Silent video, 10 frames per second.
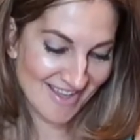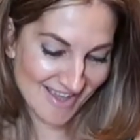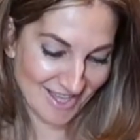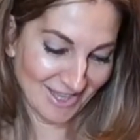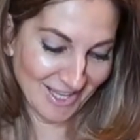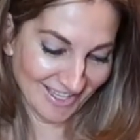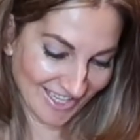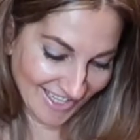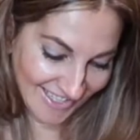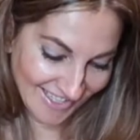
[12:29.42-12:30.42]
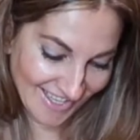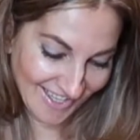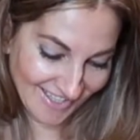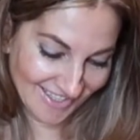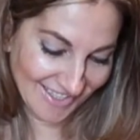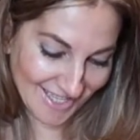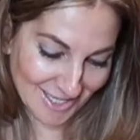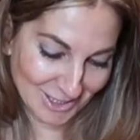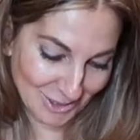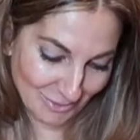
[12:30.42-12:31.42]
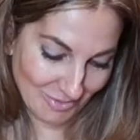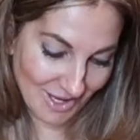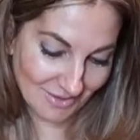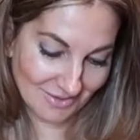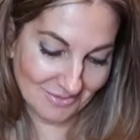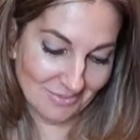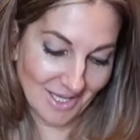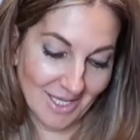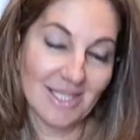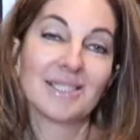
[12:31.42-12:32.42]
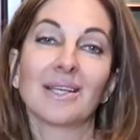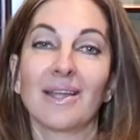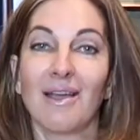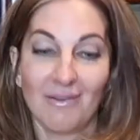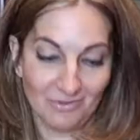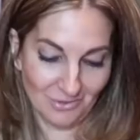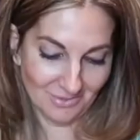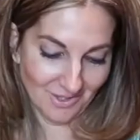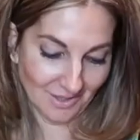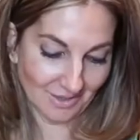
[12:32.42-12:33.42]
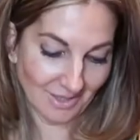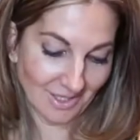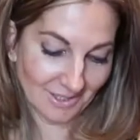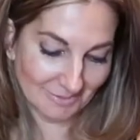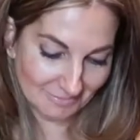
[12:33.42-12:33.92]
I think. Yeah, so my kid's gonna have to eat a lot.